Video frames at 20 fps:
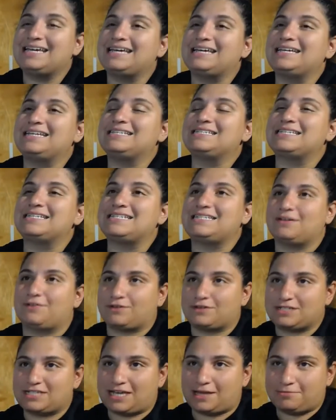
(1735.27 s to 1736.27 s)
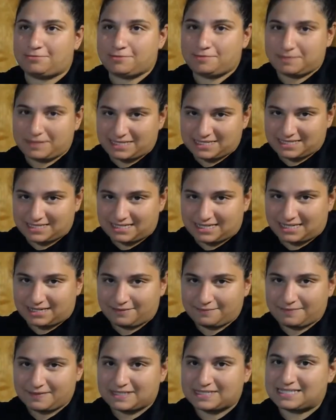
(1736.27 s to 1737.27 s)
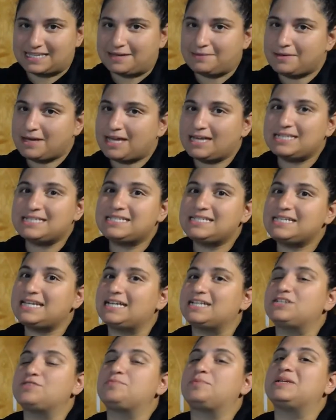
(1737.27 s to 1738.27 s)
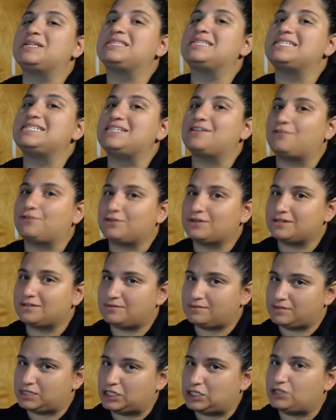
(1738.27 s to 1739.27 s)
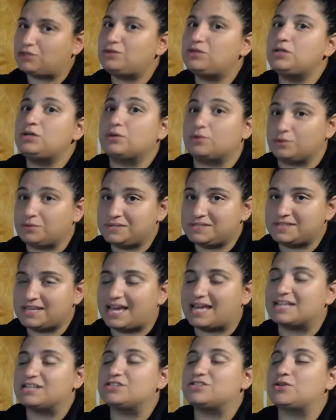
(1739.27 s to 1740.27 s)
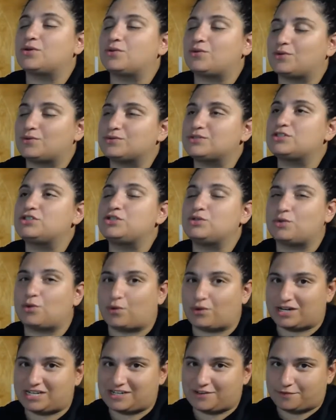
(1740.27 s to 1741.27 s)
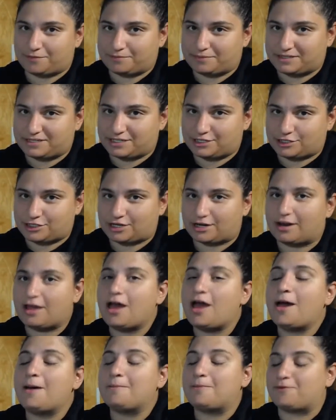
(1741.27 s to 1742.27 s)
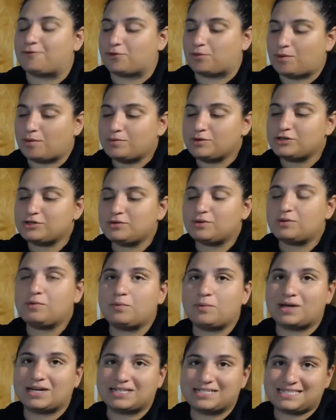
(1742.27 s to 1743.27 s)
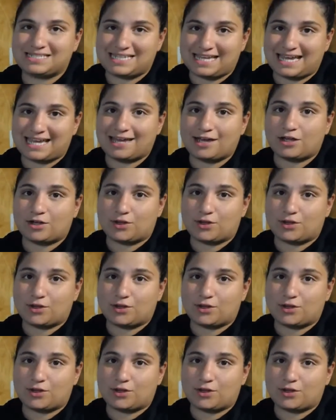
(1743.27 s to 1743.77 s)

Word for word: it is a different type of basting, same kind of stitch, but it's a different use. And so those do go in a different position. But for what we're doing, we want to stay